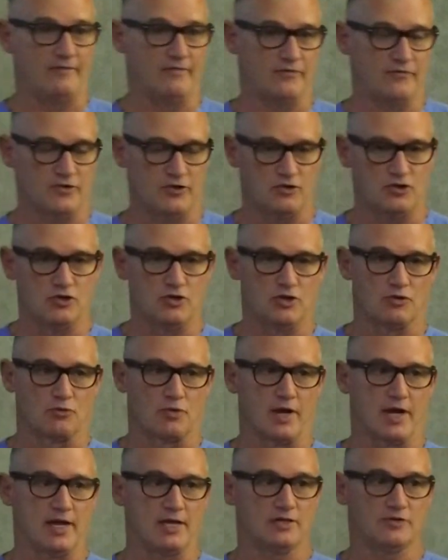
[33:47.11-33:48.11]
If you're doing a
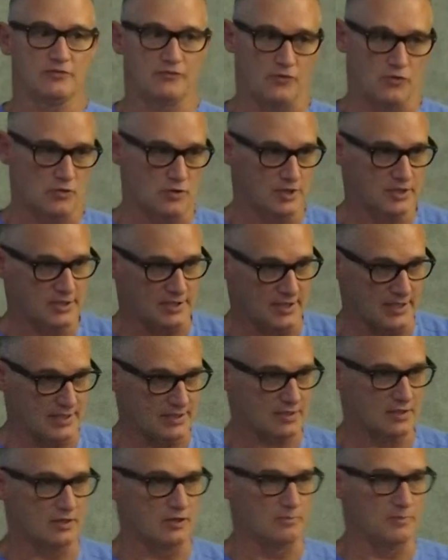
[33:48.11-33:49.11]
range, 4 to
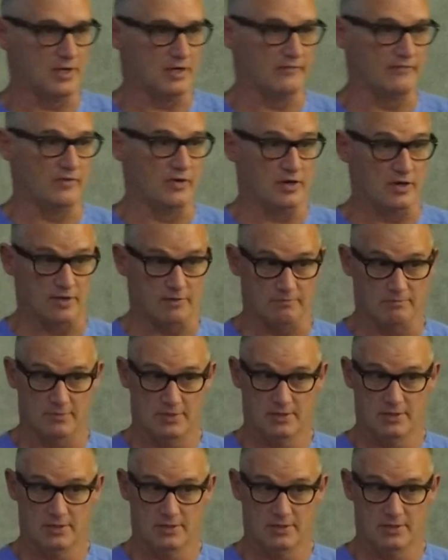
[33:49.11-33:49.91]
6 on the minute volume.